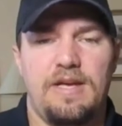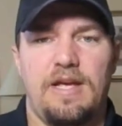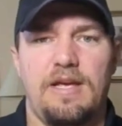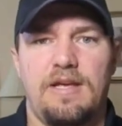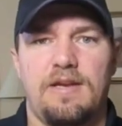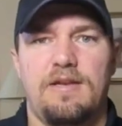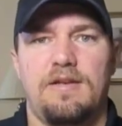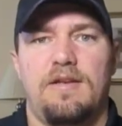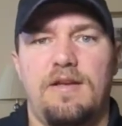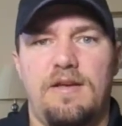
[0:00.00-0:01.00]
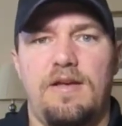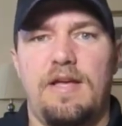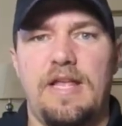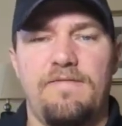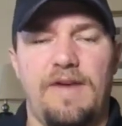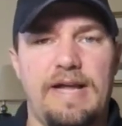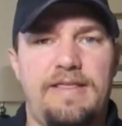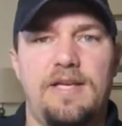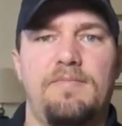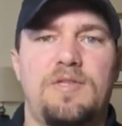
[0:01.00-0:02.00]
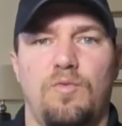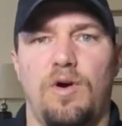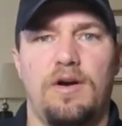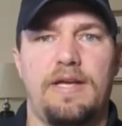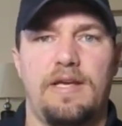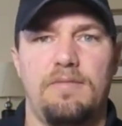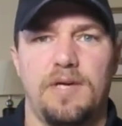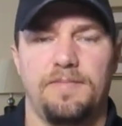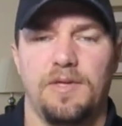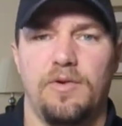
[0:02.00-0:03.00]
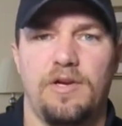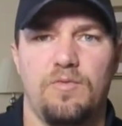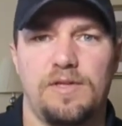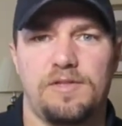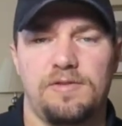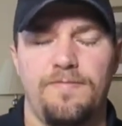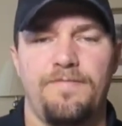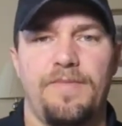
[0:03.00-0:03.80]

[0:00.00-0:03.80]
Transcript: and invite them to walk in by blowing your whistle.